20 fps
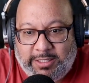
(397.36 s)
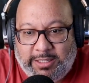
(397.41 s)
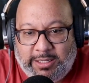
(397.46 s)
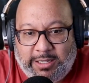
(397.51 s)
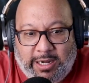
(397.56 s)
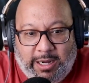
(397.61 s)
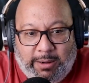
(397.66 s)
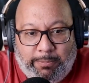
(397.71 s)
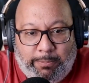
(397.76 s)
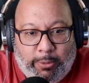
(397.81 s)

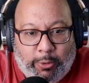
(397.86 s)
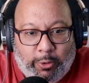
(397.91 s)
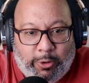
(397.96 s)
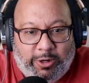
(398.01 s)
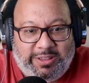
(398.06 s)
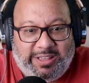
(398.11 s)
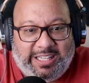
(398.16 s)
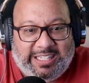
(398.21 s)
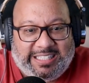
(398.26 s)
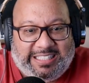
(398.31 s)

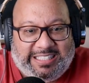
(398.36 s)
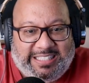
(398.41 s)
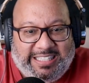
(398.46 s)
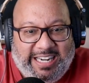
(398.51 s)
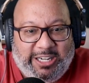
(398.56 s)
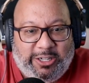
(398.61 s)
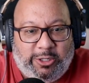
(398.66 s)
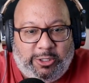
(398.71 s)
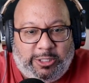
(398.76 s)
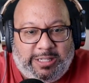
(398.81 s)
aboard the
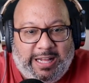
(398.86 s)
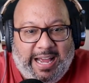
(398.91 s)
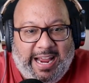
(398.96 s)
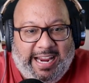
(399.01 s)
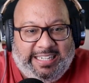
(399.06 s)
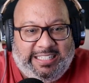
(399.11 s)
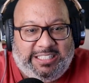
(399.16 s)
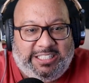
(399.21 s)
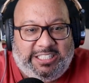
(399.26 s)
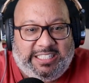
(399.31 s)

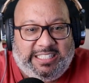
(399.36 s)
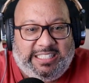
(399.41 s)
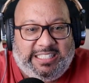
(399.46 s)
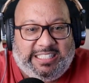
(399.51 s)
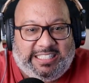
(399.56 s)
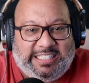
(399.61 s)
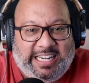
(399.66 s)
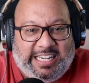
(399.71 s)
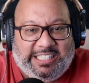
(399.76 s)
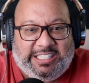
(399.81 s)
single-engine
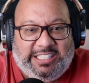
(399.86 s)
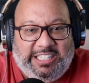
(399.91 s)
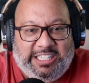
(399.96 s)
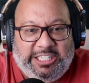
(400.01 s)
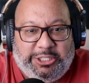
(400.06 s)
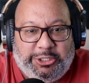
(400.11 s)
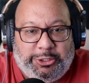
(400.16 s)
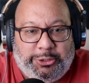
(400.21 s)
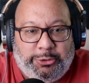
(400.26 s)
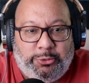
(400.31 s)
Cessna
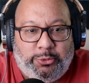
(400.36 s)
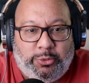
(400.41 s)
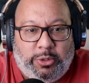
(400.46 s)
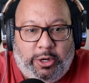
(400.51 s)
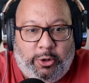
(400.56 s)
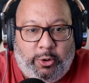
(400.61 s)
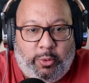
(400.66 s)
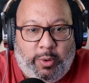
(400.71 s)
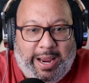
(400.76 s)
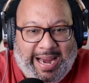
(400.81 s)

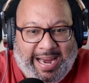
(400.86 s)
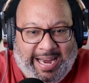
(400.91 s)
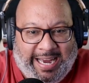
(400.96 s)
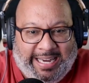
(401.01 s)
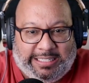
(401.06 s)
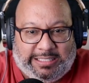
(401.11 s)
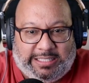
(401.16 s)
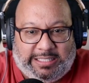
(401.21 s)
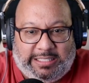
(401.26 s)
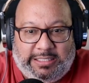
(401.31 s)

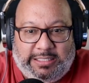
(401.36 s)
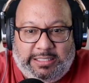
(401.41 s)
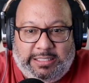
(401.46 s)
208.